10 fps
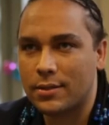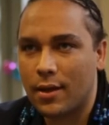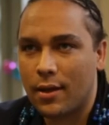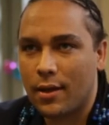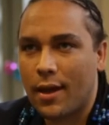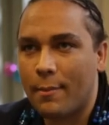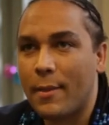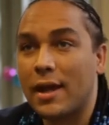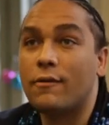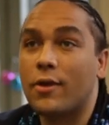like,
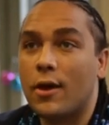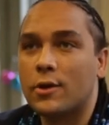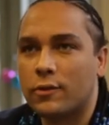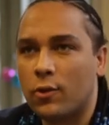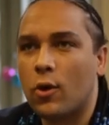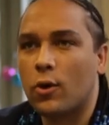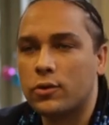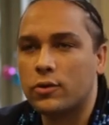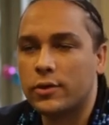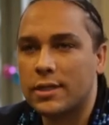like this that
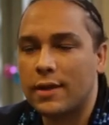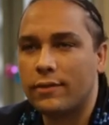remind